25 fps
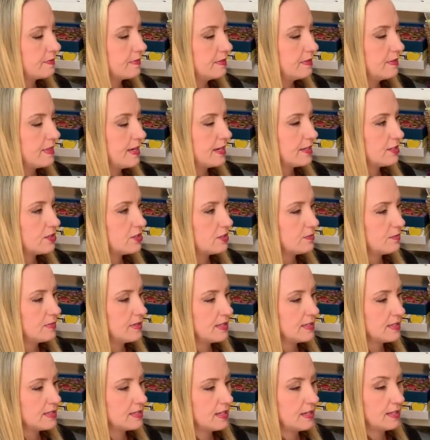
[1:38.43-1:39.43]
That should be
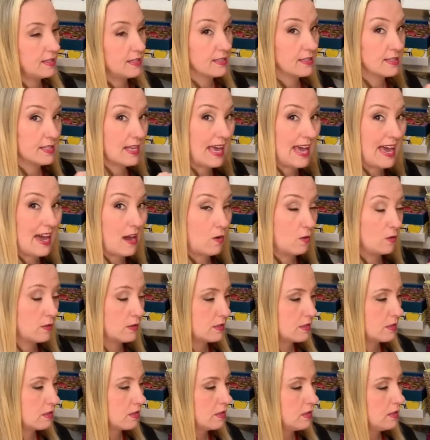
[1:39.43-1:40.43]
the side that's out.